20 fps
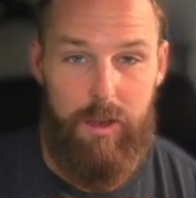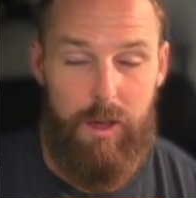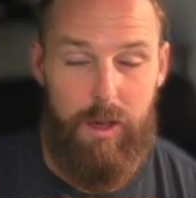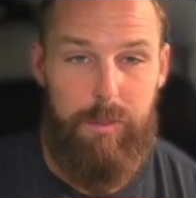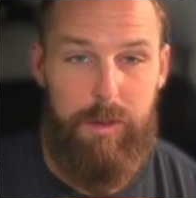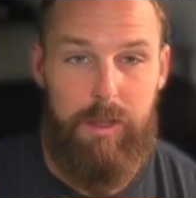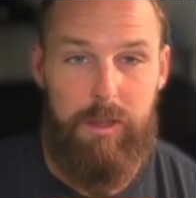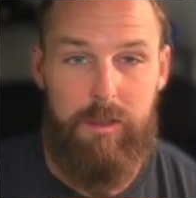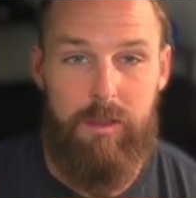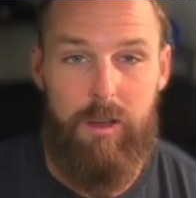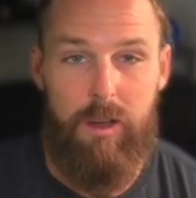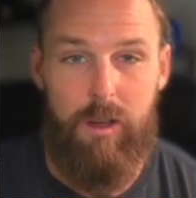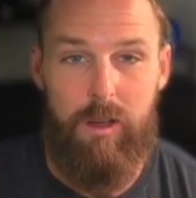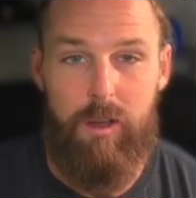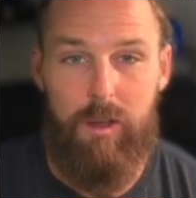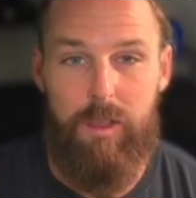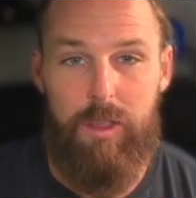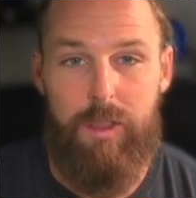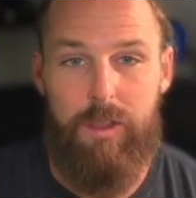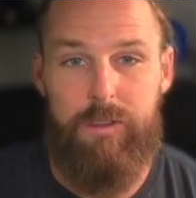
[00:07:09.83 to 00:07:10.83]
I mean,
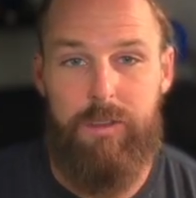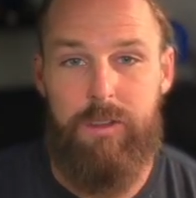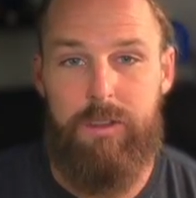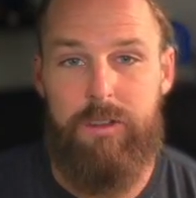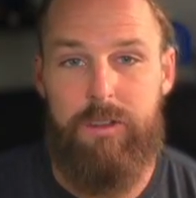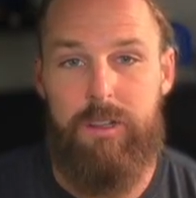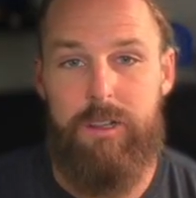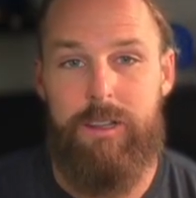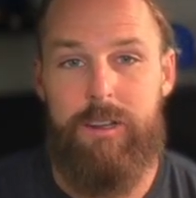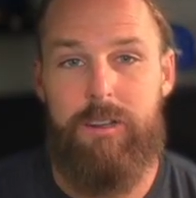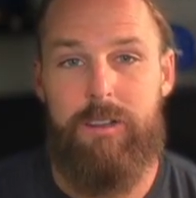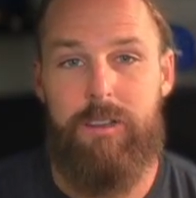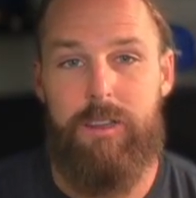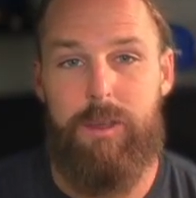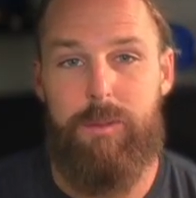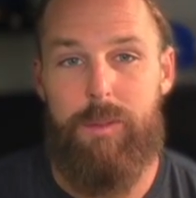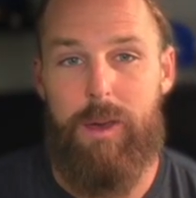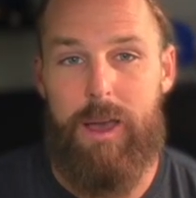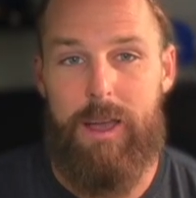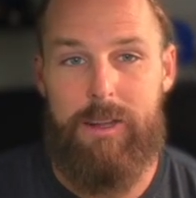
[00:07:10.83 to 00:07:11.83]
look, this is clearly
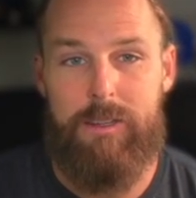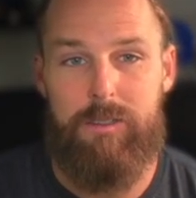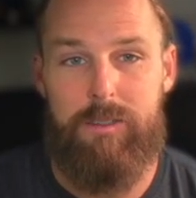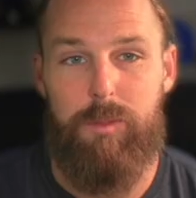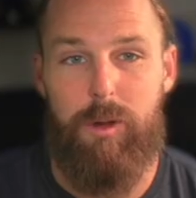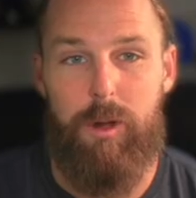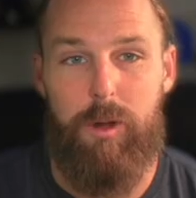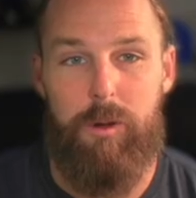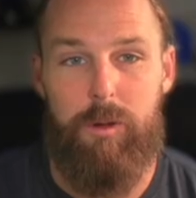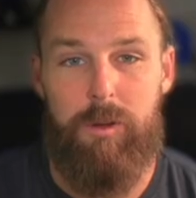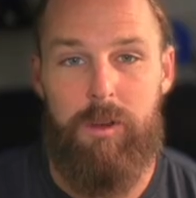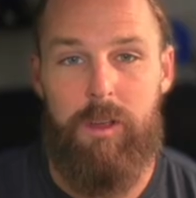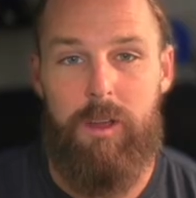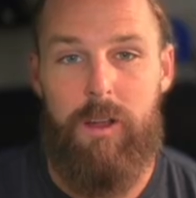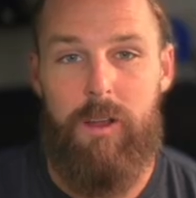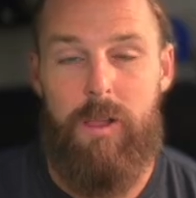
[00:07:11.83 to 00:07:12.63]
max mode